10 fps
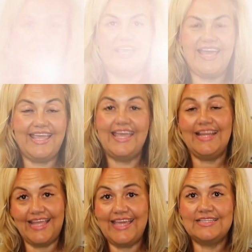Okay,
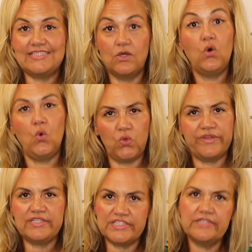it is
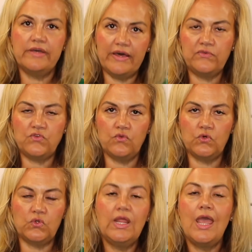August after
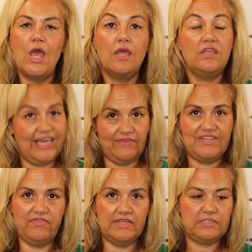all. You have
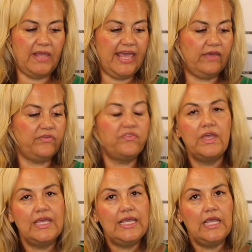to have SPF.
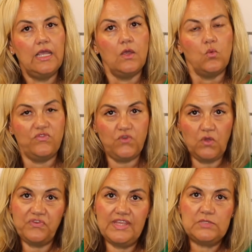We've
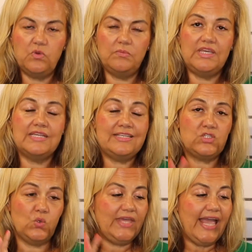gone for this one because
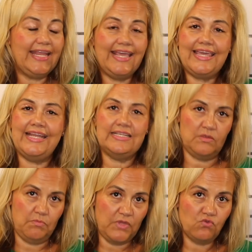it's organic, it
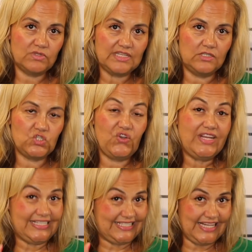is a mineral
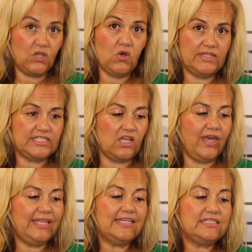sunscreen, it's zinc
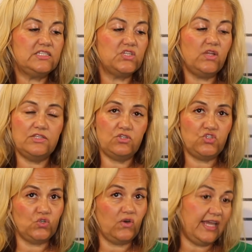oxide. This is Soleil
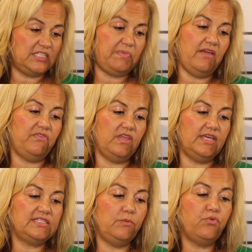Toujours SPF
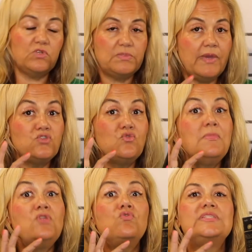30 Broad
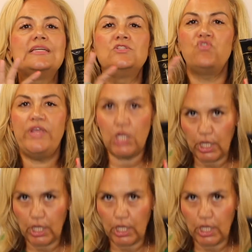Spectrum Mineral Sunscreen